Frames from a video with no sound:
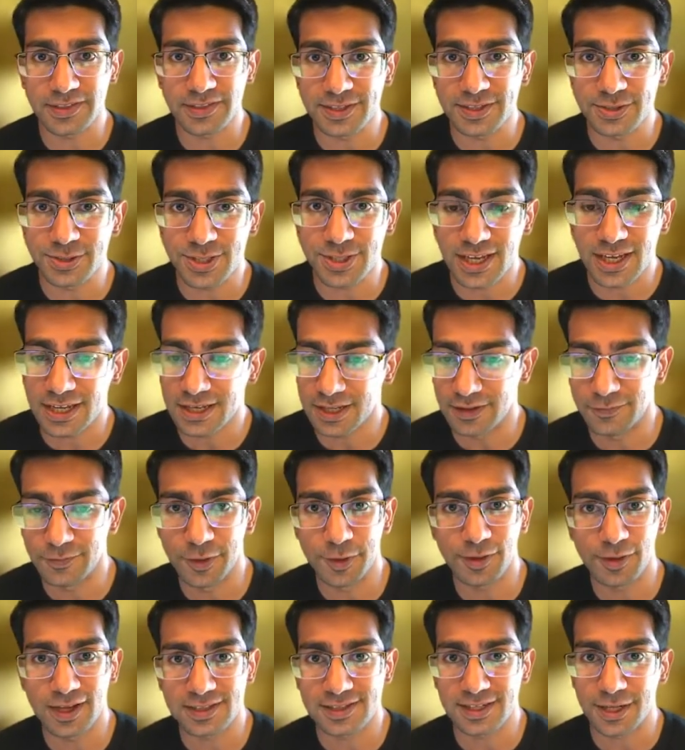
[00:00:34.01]
this chat. If
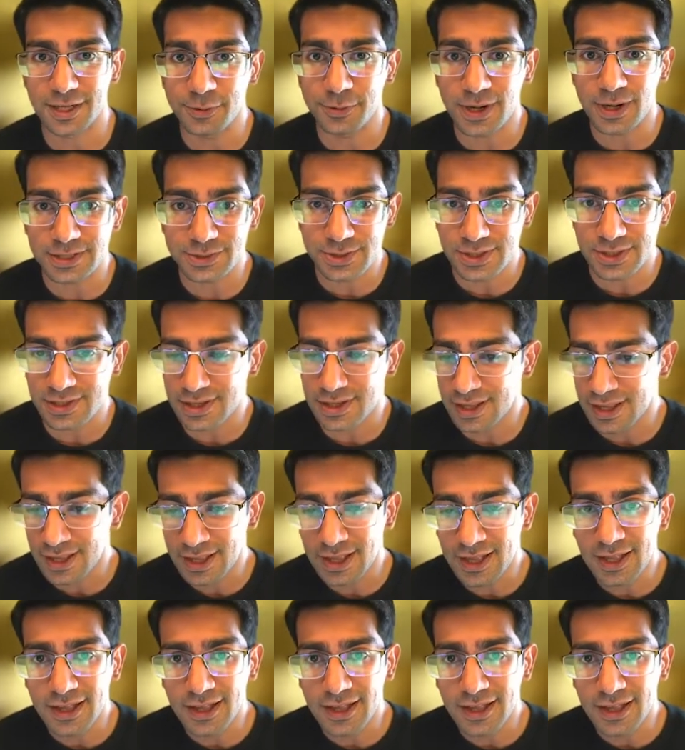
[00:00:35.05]
you ask a question,